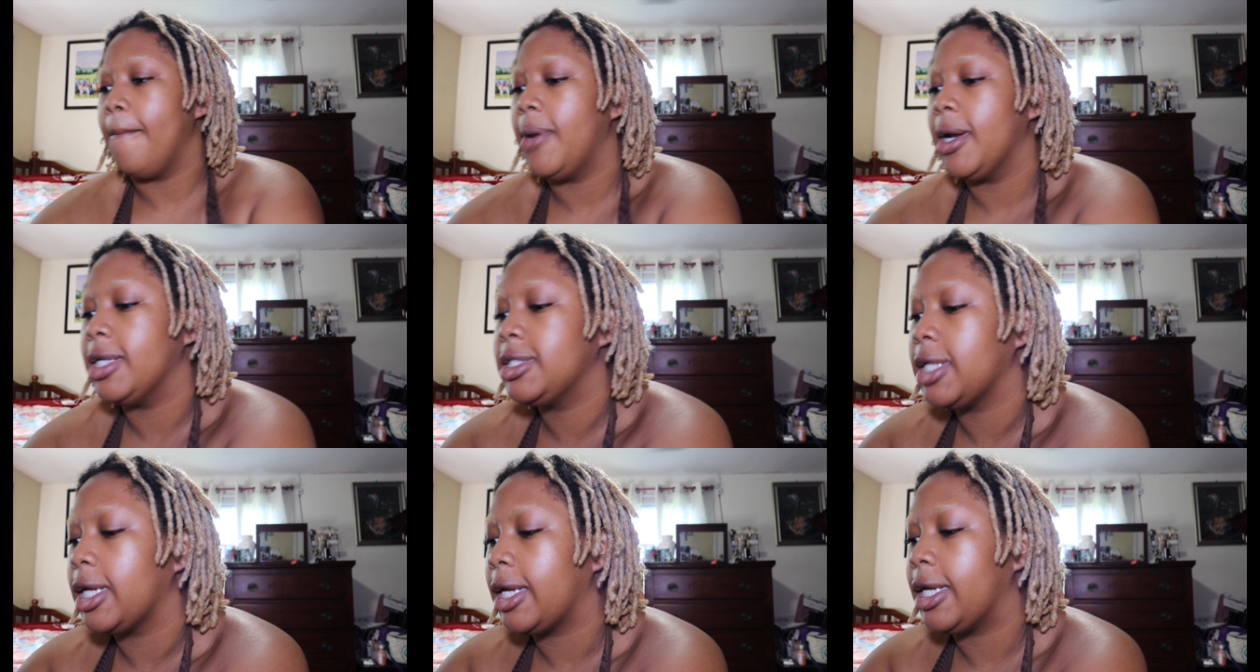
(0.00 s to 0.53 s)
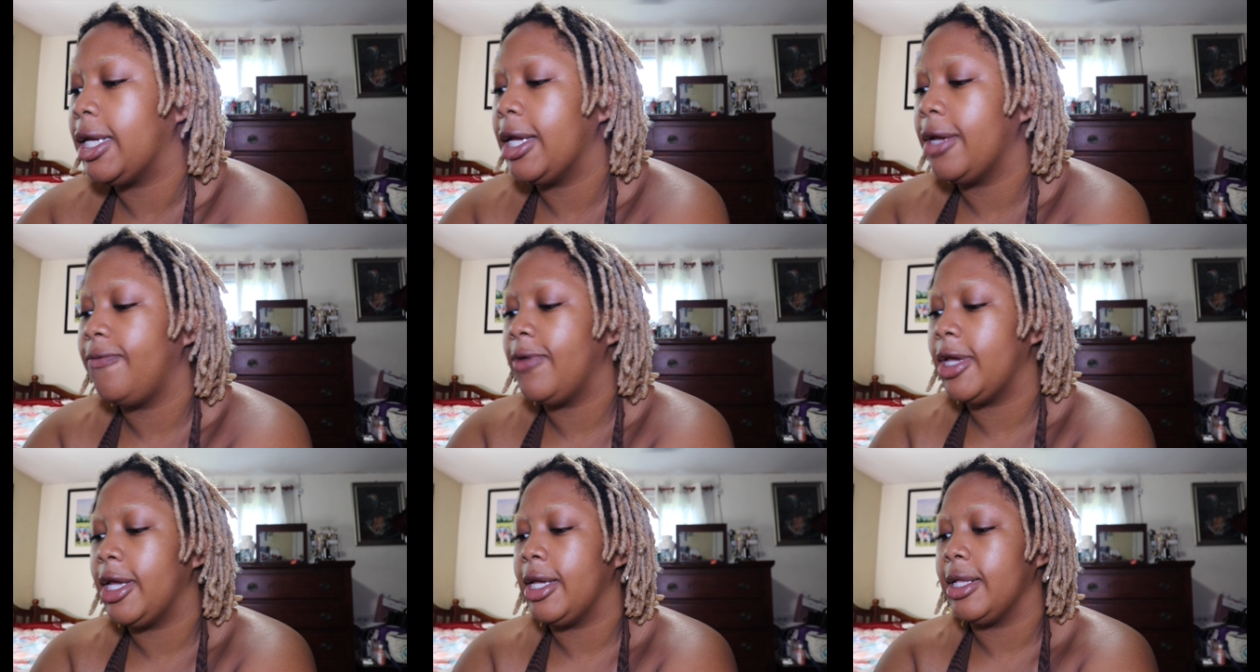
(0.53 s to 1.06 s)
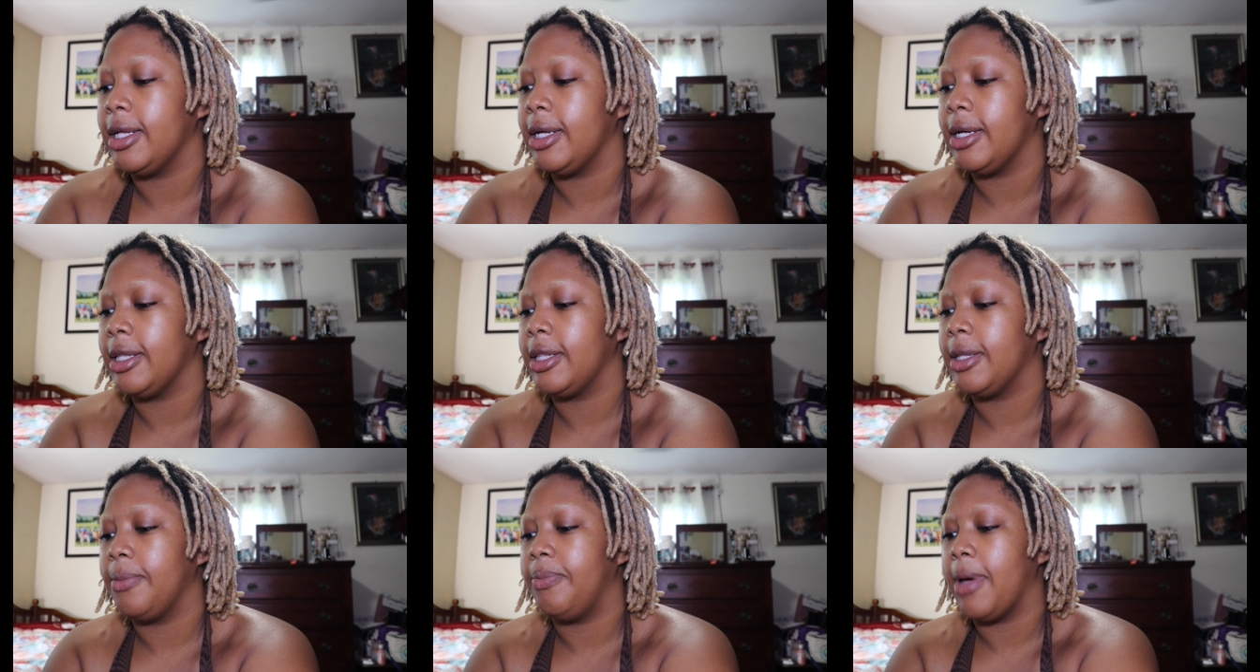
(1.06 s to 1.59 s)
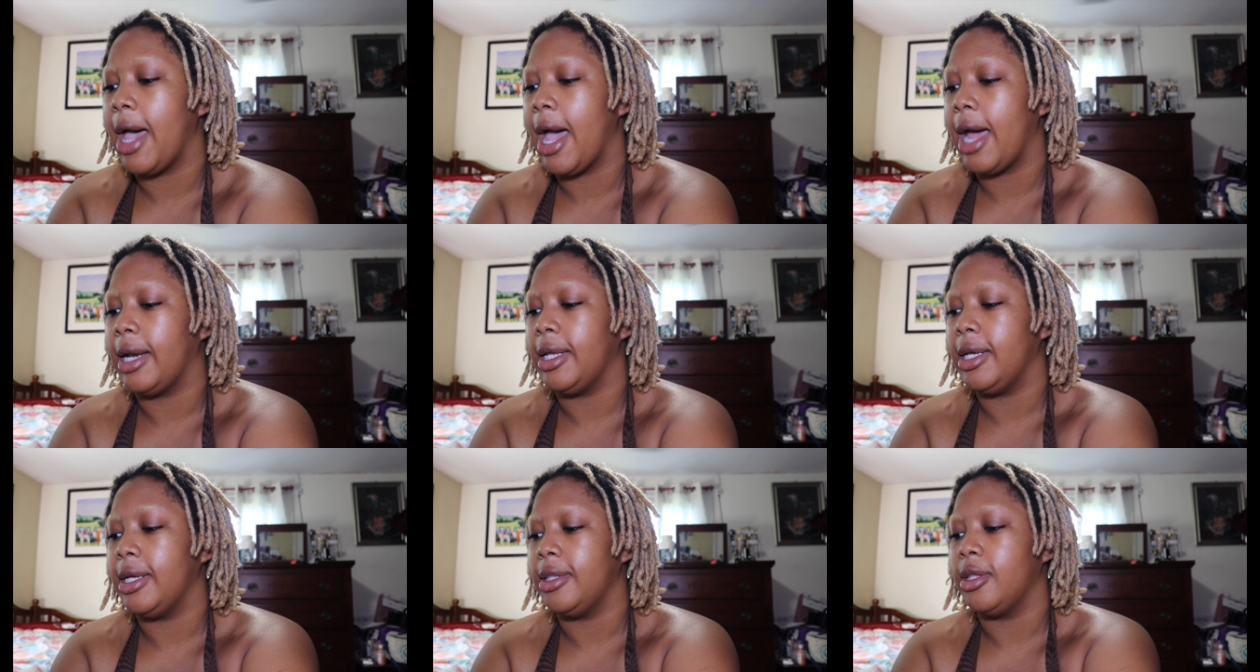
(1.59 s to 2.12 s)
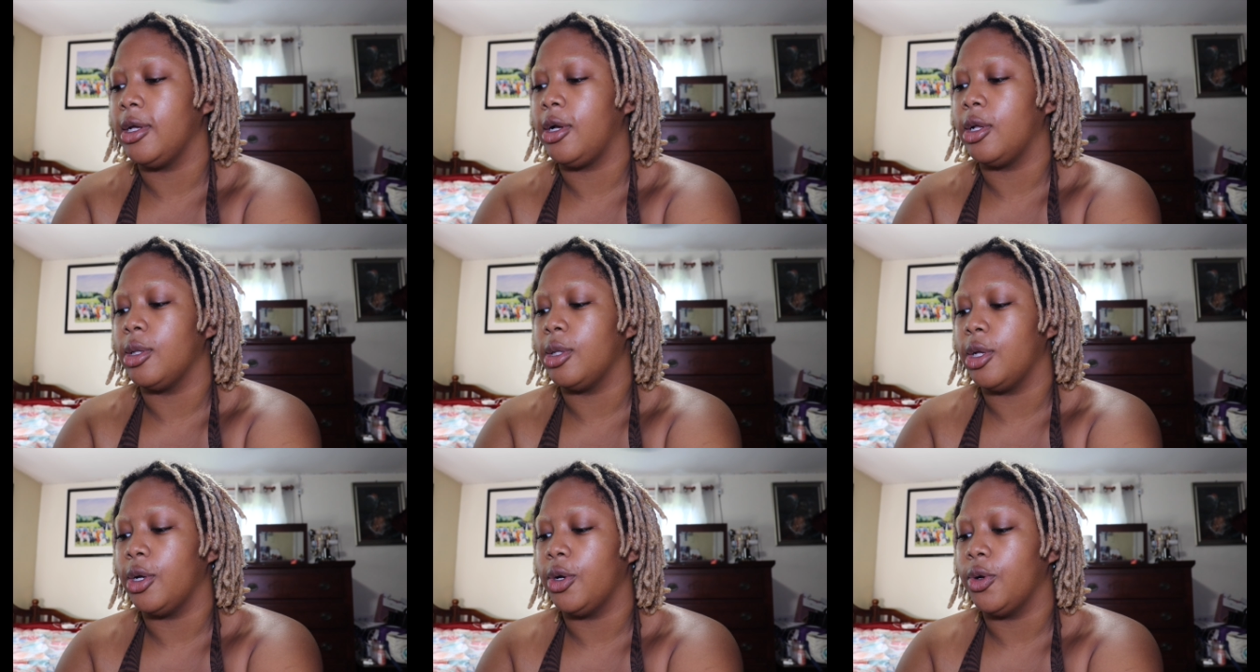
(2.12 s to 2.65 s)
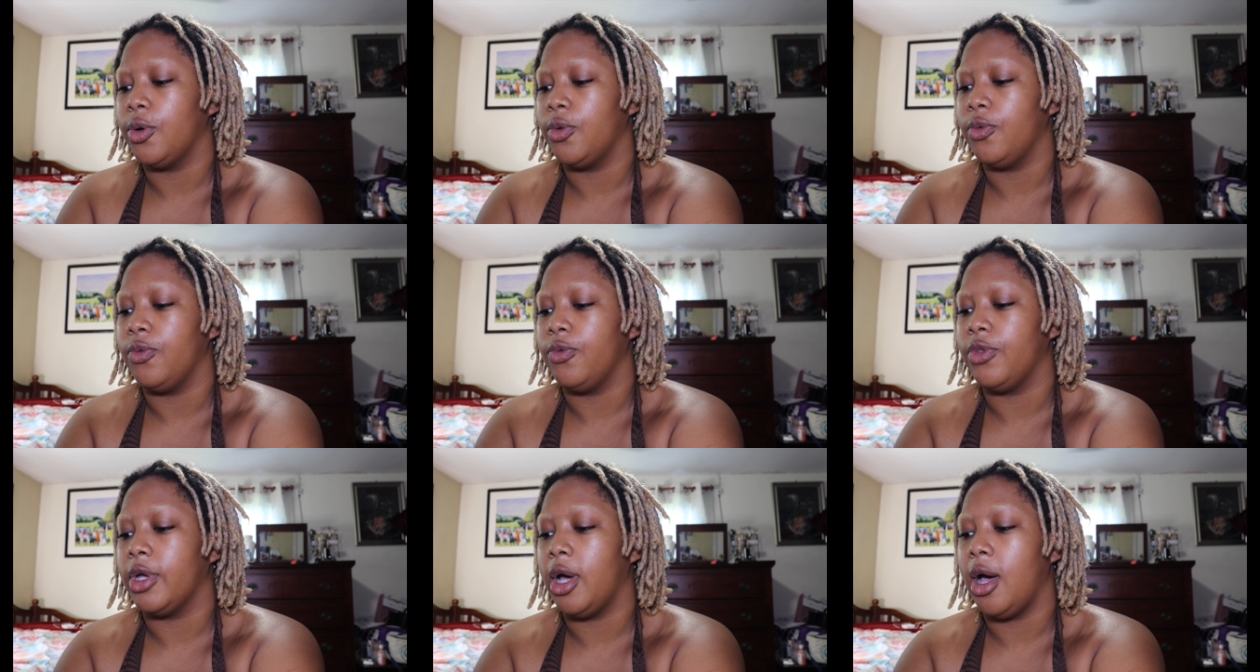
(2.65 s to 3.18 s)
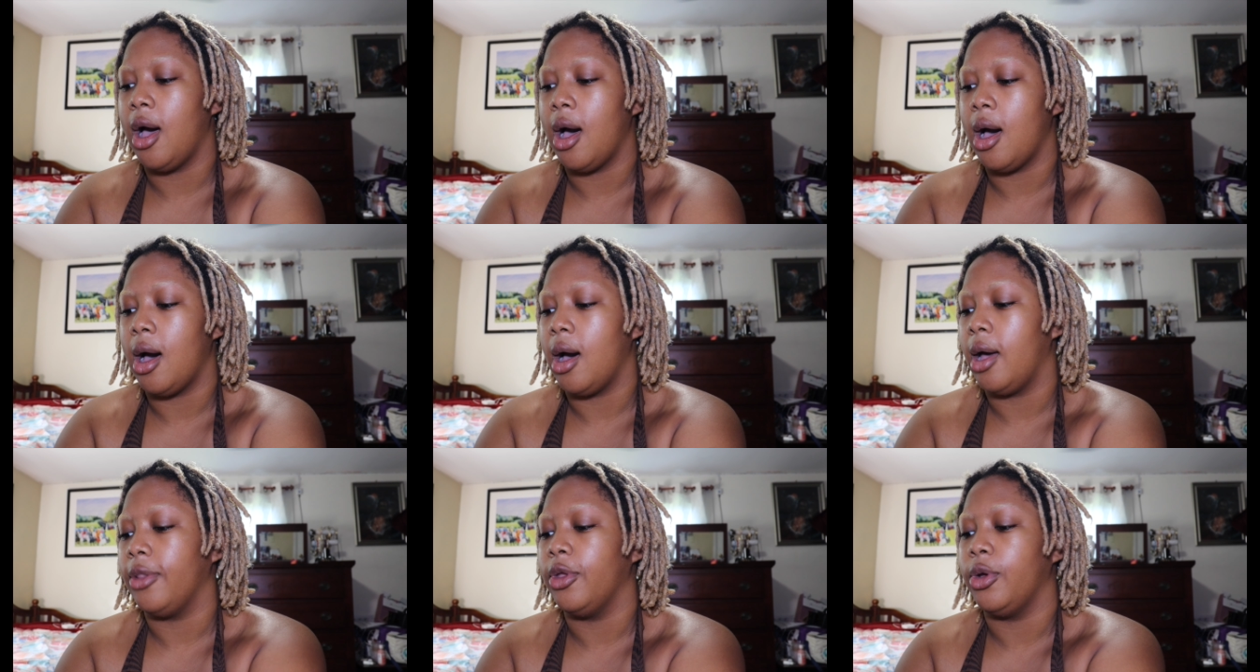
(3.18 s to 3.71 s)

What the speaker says: But it's like giving the baddie, the glow, the ooh,